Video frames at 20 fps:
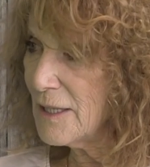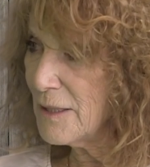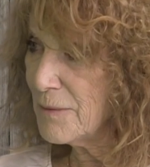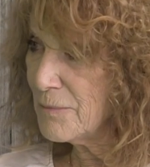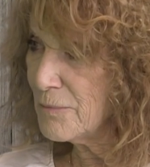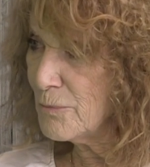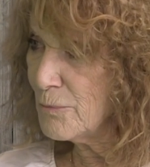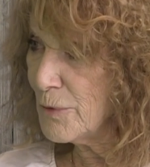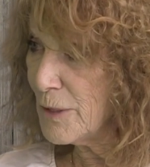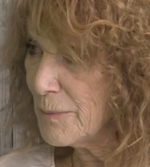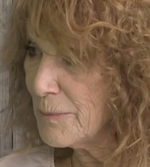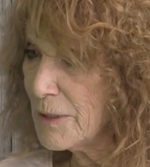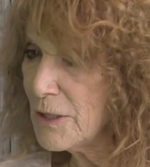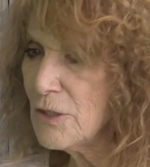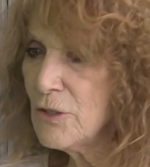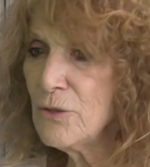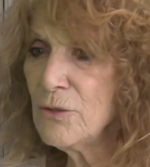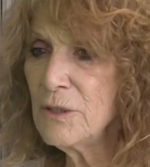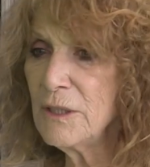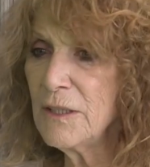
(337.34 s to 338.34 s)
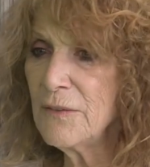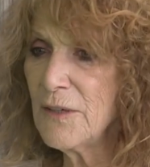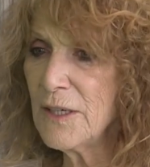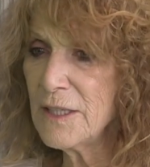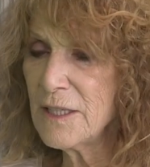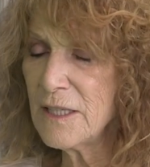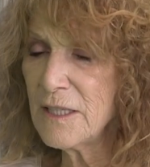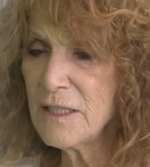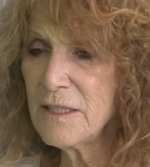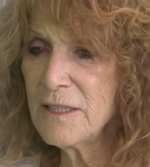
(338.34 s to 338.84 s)
that women who live on
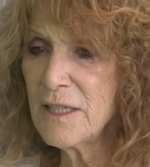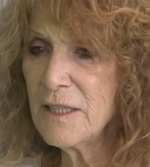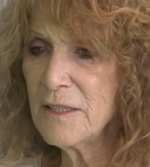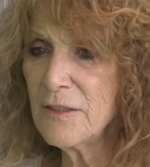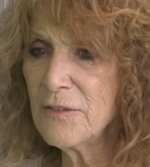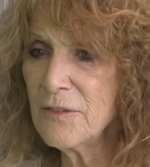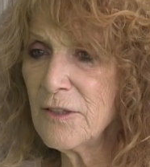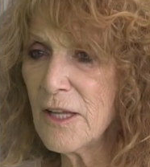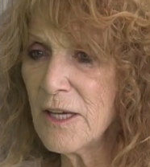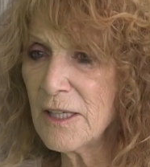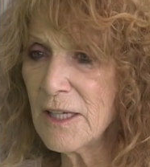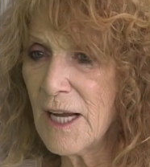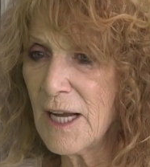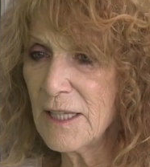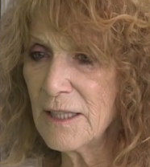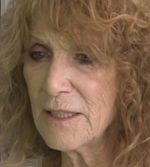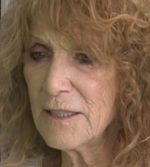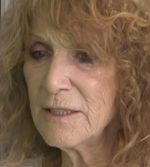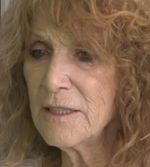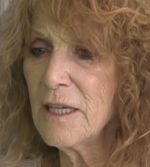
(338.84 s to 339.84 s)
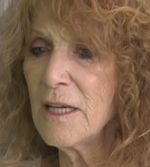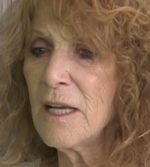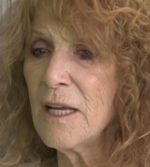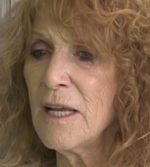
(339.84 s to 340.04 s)
the east end of Long Island